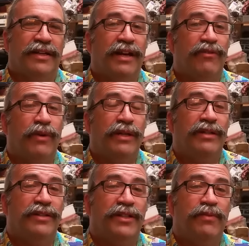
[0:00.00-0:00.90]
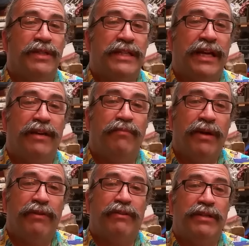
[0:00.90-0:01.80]
G'day everyone, just want to say
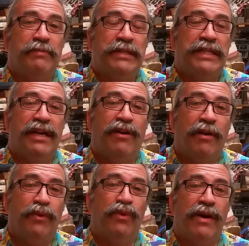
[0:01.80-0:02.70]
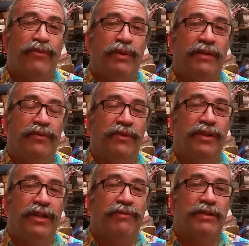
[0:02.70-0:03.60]
Merry Christmas. Hope you all have a wonderful new
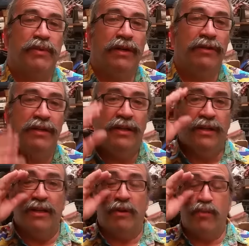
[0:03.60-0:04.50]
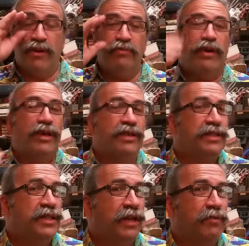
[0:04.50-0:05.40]
year as well. I'm wearing my
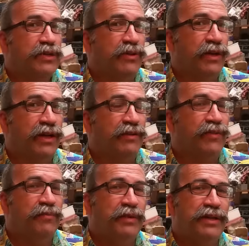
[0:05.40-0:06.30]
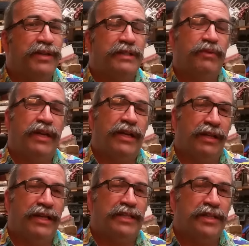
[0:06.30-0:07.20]
celebratory outfit because we had our
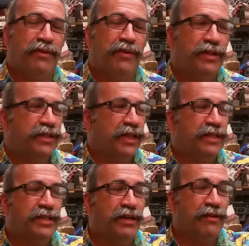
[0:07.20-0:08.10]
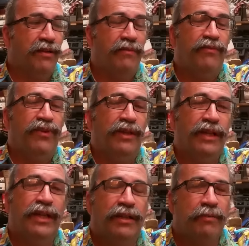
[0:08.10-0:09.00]
last day at work today, so I'm
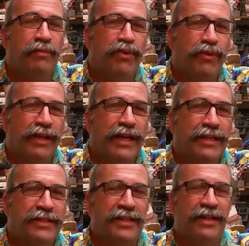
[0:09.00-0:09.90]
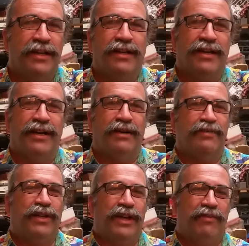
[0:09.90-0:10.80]
feeling a little bit more relaxed um,
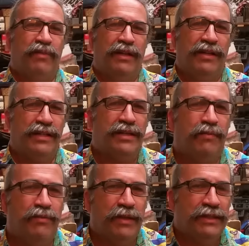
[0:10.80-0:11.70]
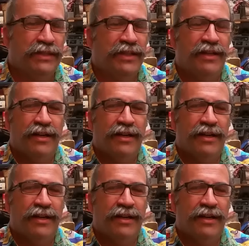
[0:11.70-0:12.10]
than I have been the last couple of months.